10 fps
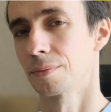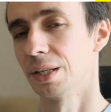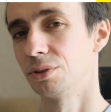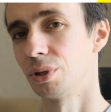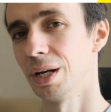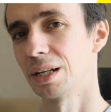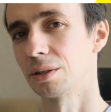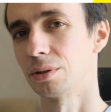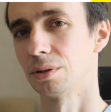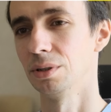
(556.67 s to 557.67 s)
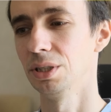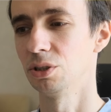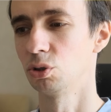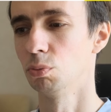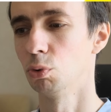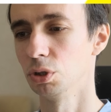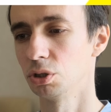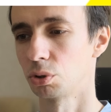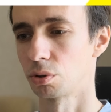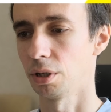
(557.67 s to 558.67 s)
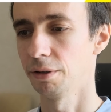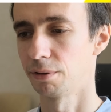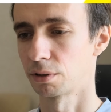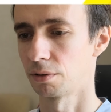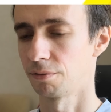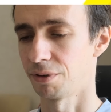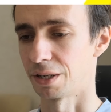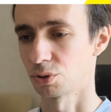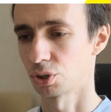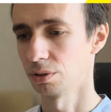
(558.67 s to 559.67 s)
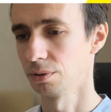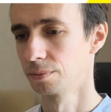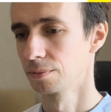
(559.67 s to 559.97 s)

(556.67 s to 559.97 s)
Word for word: drug need to monitor liver function.